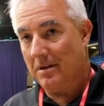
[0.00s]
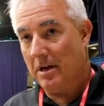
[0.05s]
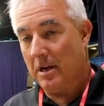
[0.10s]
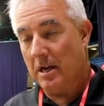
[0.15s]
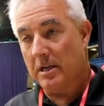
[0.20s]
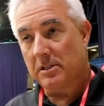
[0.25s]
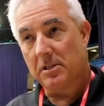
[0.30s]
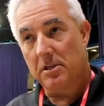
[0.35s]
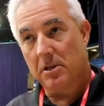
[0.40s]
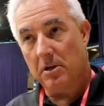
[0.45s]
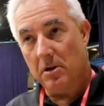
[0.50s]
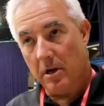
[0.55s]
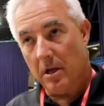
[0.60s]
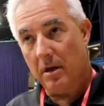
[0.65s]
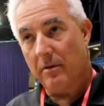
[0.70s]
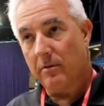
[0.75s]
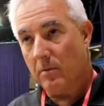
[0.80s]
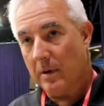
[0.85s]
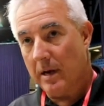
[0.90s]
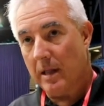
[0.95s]
And I said, you're
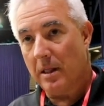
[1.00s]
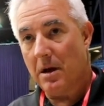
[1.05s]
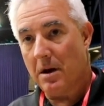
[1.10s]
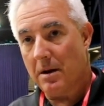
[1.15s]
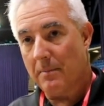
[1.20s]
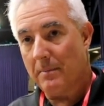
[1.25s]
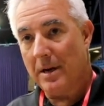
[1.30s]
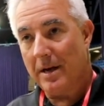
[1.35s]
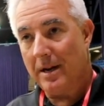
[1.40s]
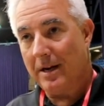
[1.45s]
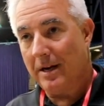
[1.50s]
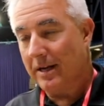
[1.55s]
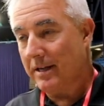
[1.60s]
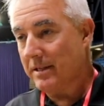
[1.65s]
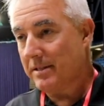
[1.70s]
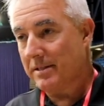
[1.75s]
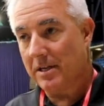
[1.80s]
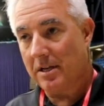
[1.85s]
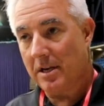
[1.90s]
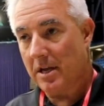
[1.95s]
giving away a lot of money. And
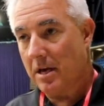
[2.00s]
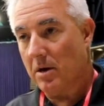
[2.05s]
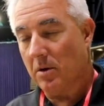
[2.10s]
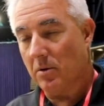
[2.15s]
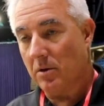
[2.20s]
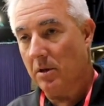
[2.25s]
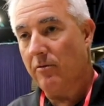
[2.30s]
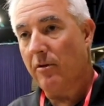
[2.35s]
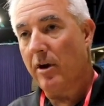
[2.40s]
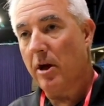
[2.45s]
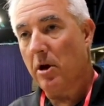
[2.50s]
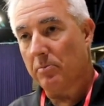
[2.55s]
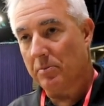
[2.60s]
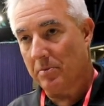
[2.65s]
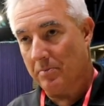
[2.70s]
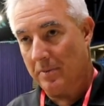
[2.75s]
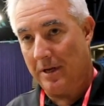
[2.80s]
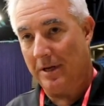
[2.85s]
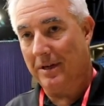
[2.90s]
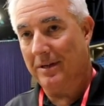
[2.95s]
he said, no, you've
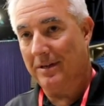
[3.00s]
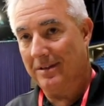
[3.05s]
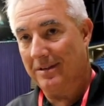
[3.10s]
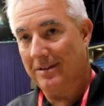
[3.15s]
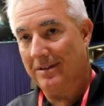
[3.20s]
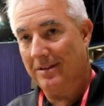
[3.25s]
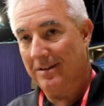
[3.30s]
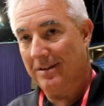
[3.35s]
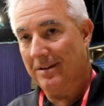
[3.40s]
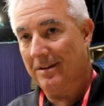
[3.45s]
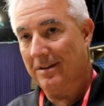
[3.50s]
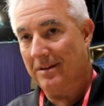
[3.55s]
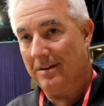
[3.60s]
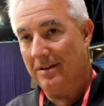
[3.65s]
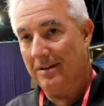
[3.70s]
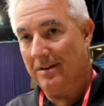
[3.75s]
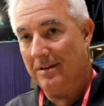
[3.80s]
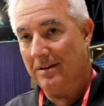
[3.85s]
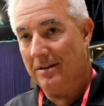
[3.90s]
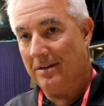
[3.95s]
helped me.
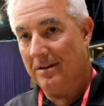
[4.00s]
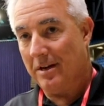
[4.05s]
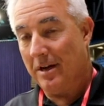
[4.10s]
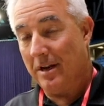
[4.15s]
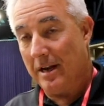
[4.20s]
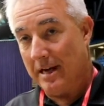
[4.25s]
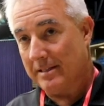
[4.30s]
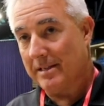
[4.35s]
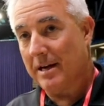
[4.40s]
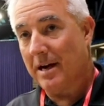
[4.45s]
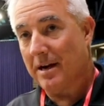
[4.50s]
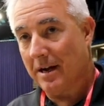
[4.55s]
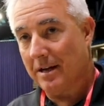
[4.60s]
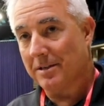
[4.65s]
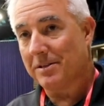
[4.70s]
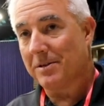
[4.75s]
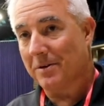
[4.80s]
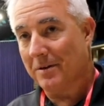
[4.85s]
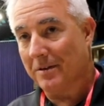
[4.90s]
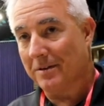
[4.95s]
And that's how I
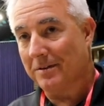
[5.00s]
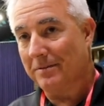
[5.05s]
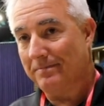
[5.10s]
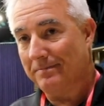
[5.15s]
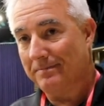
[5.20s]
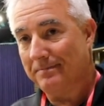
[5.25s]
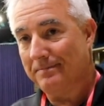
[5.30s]
got started.